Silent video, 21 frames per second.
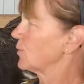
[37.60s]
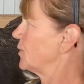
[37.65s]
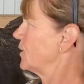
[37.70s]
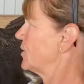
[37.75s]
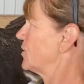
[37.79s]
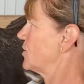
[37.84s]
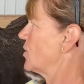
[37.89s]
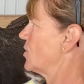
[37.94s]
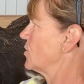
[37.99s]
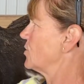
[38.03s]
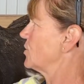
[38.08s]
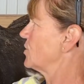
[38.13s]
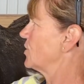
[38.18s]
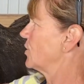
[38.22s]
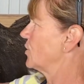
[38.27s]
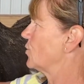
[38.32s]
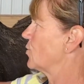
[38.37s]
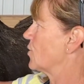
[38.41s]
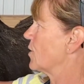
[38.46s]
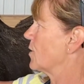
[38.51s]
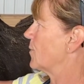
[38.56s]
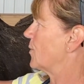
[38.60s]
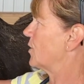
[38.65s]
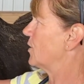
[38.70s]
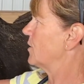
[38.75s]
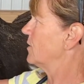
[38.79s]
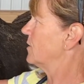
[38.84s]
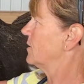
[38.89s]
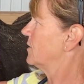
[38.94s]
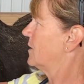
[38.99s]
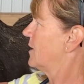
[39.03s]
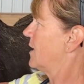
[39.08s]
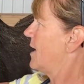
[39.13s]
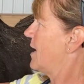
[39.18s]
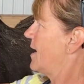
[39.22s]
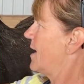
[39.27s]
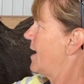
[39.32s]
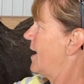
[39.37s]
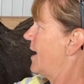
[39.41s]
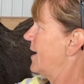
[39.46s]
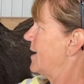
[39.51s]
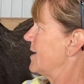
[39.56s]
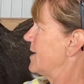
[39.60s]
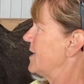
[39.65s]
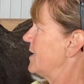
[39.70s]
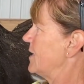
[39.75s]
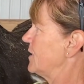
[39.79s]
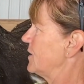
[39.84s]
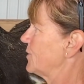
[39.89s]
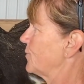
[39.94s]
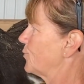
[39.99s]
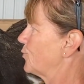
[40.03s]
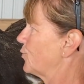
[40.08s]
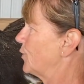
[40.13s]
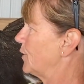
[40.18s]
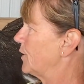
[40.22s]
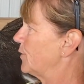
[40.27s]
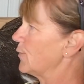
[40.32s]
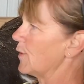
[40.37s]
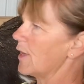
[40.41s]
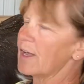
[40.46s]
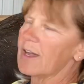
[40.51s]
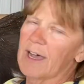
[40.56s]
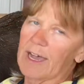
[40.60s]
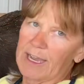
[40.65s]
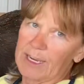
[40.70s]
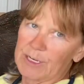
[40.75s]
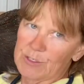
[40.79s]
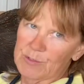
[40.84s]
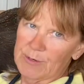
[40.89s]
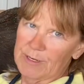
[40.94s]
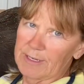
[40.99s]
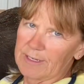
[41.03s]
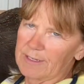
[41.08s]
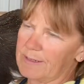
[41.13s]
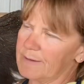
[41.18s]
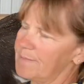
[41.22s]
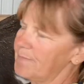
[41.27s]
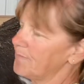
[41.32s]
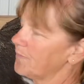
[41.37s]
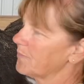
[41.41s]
return to normal, and he's pretty well hydrated.